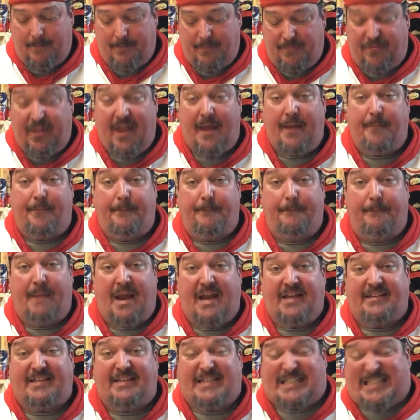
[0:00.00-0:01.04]
they
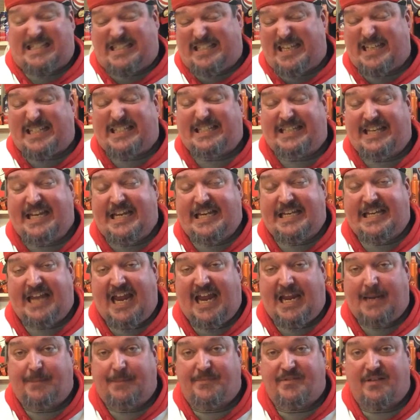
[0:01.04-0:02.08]
made it to 16
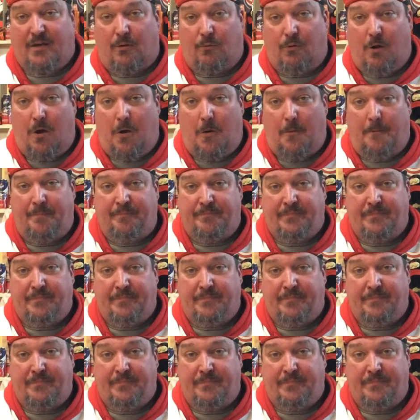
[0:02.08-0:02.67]
games in a row.